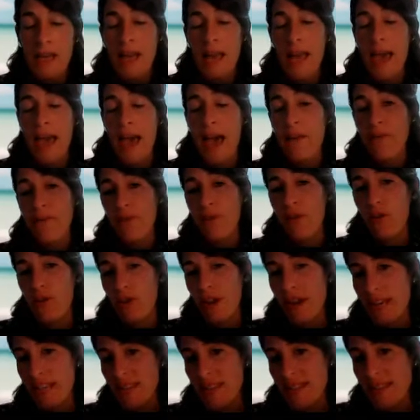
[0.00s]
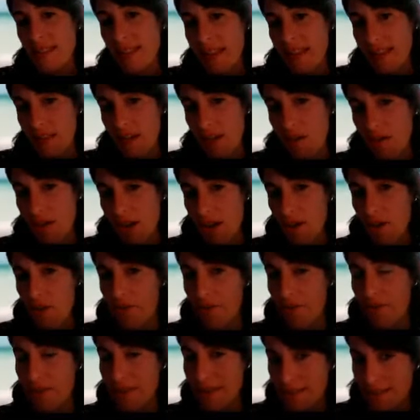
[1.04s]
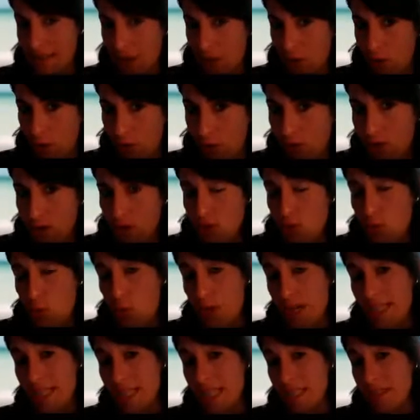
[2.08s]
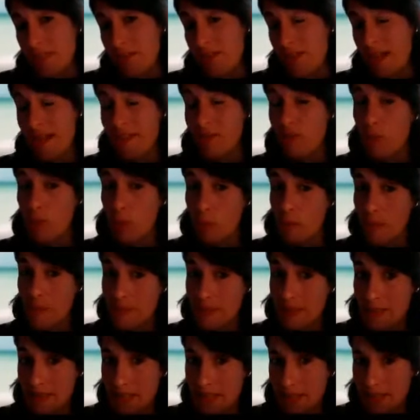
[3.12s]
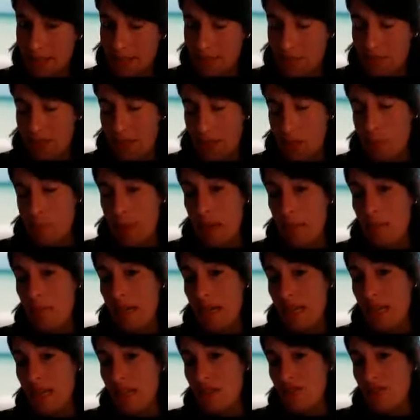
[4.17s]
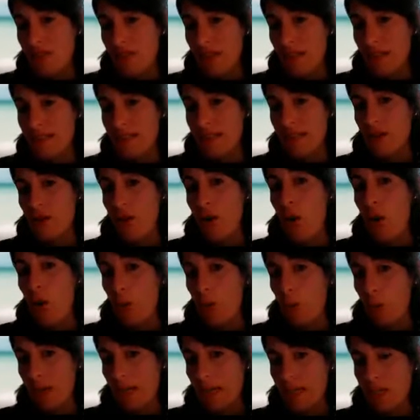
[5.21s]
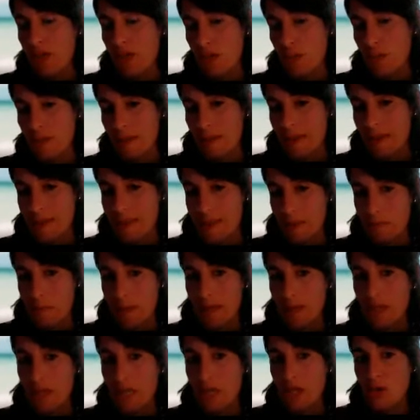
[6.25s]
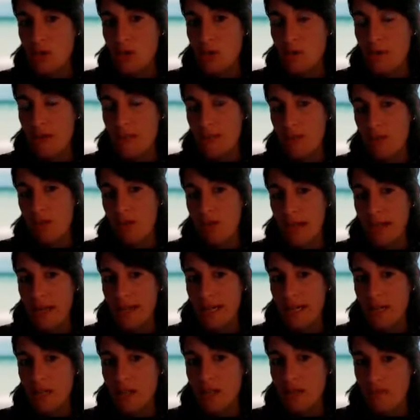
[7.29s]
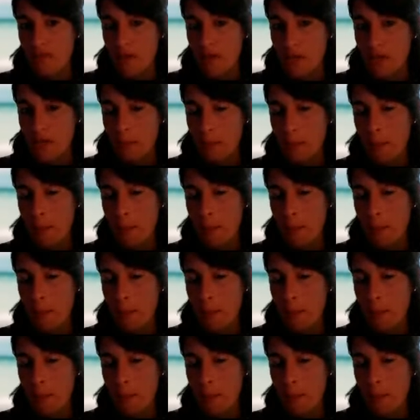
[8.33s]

And for each category of stakeholders, we identified representatives that may be interested or willing to participate into these online interviews.